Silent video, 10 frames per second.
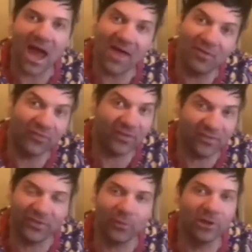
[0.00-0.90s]
And the
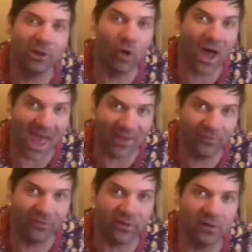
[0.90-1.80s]
sister-in-law
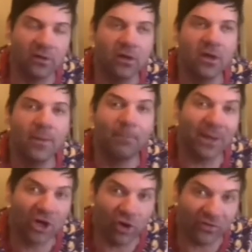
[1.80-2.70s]
answered,
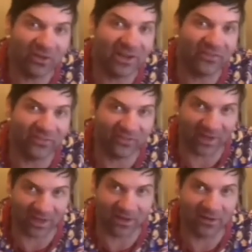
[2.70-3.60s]
"Because it is
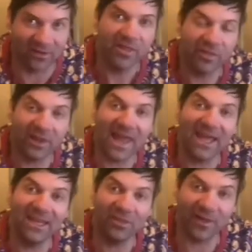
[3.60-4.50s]
sick." The
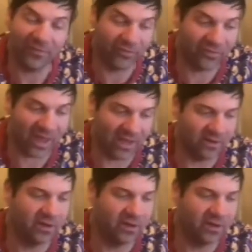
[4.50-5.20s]
lady then said,